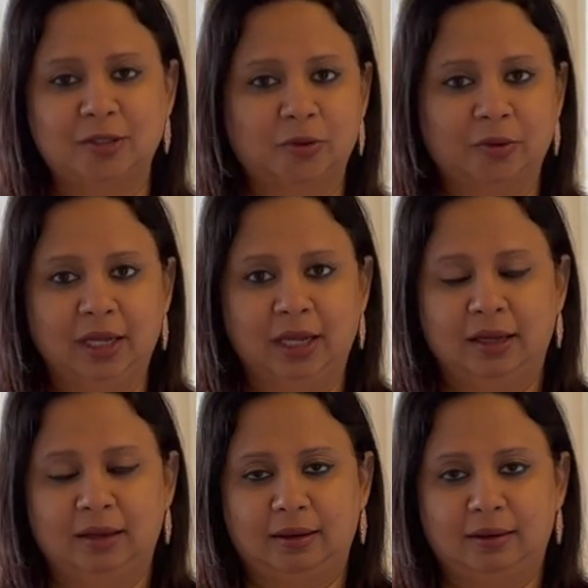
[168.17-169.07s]
So
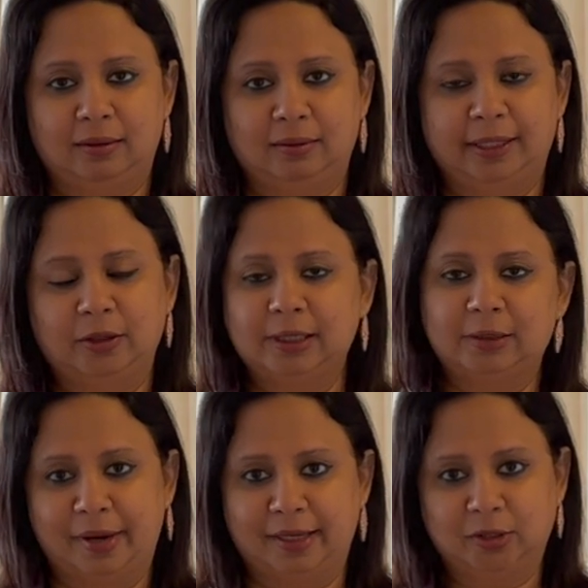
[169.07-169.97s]
it all
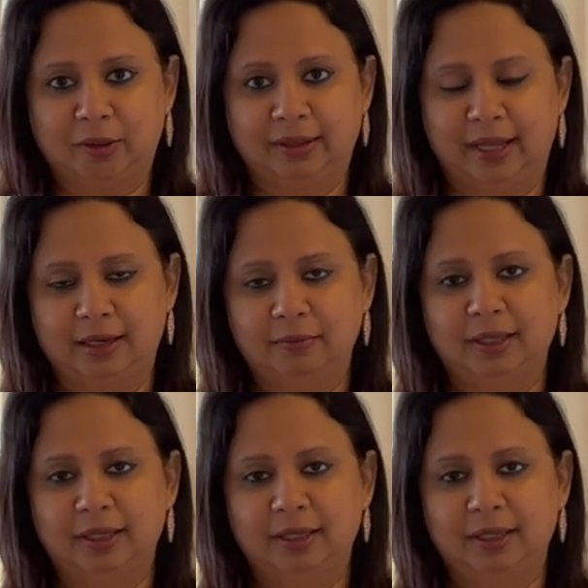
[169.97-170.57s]
depends on that,